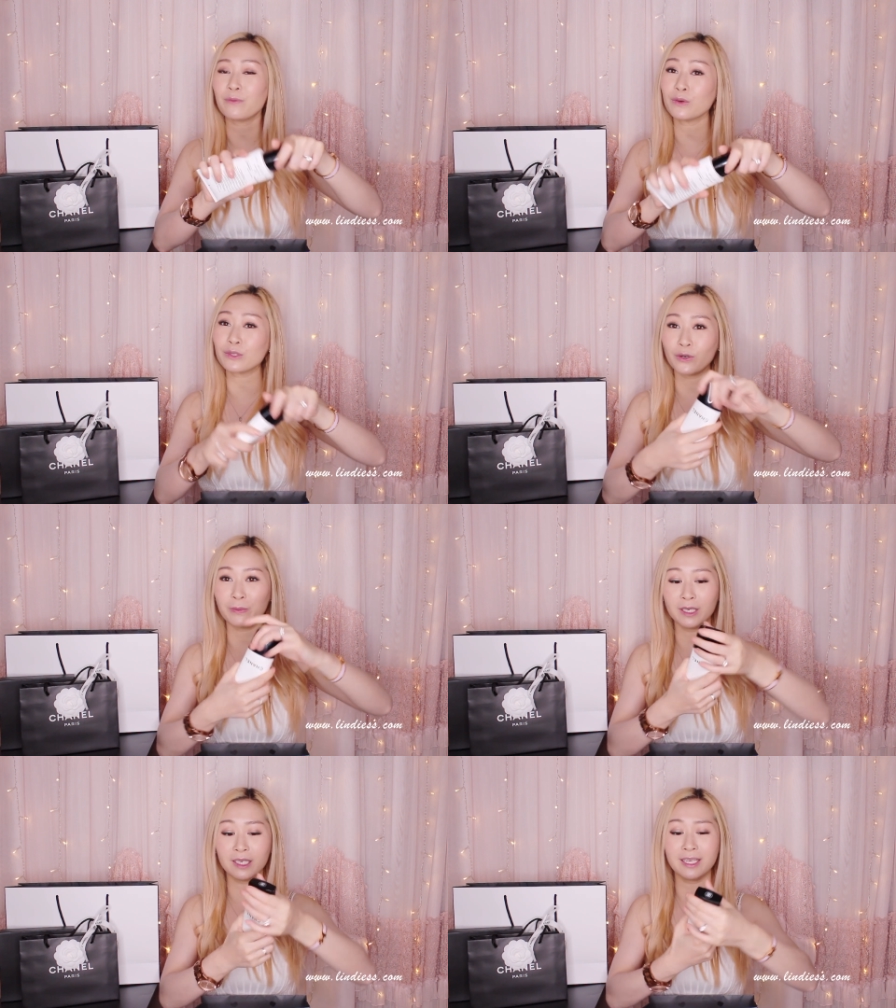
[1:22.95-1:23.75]
I won't
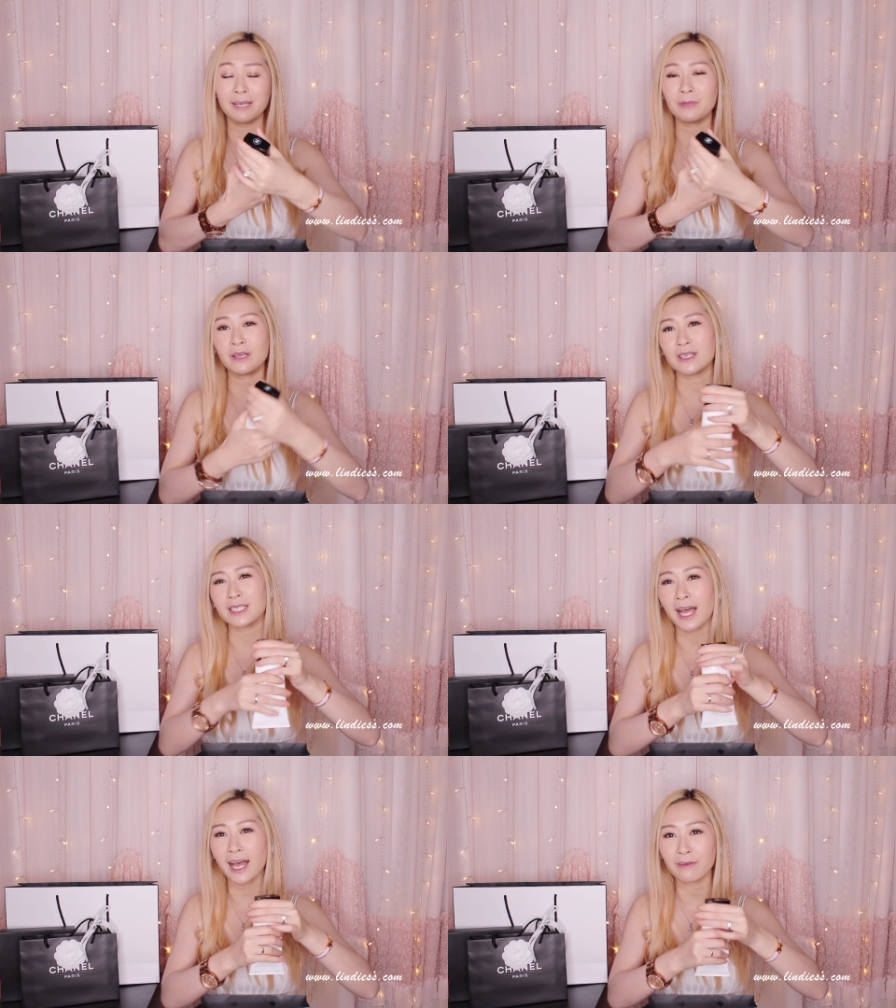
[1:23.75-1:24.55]
open it yet
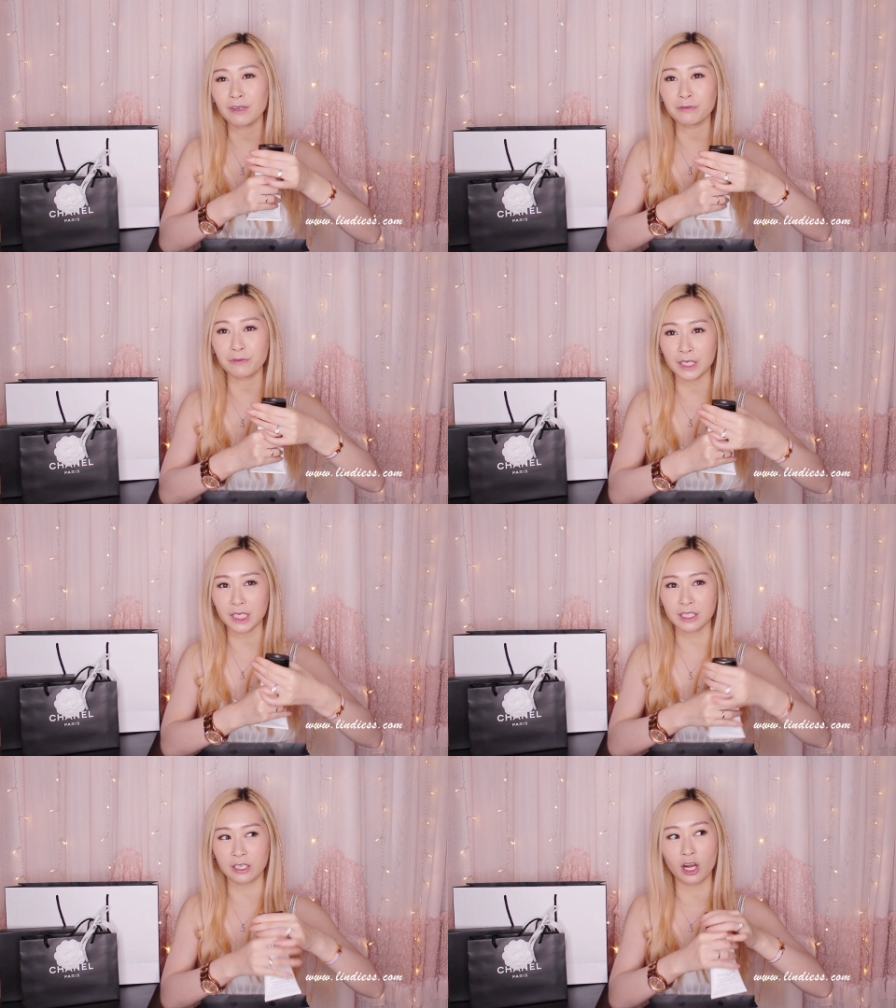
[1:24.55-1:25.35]
because I haven't
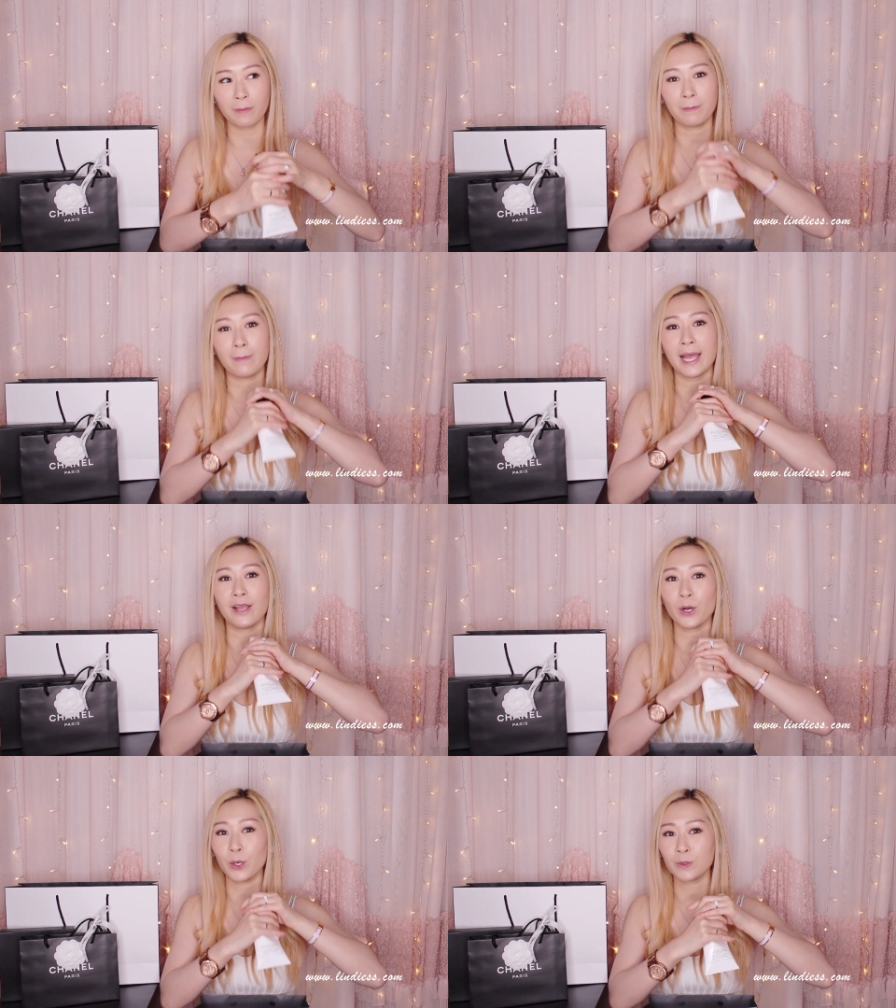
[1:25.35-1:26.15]
finished up
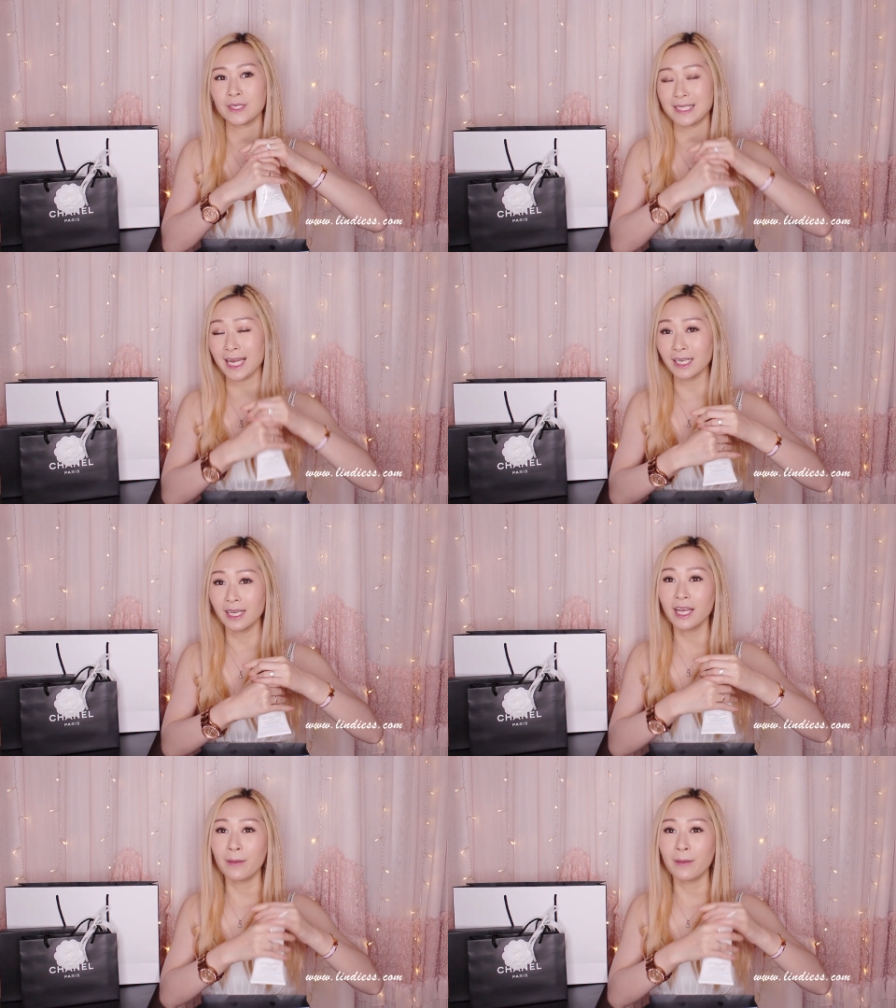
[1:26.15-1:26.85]
my own set,